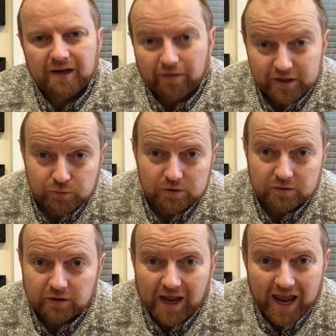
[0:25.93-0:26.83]
Now this
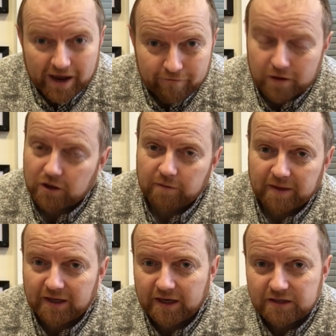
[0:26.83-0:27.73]
wasn't ever going to
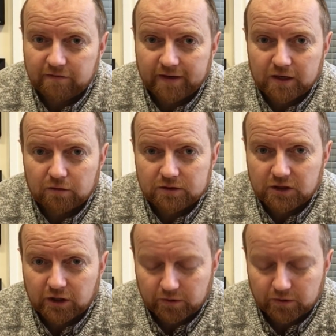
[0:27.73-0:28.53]
be an easy video to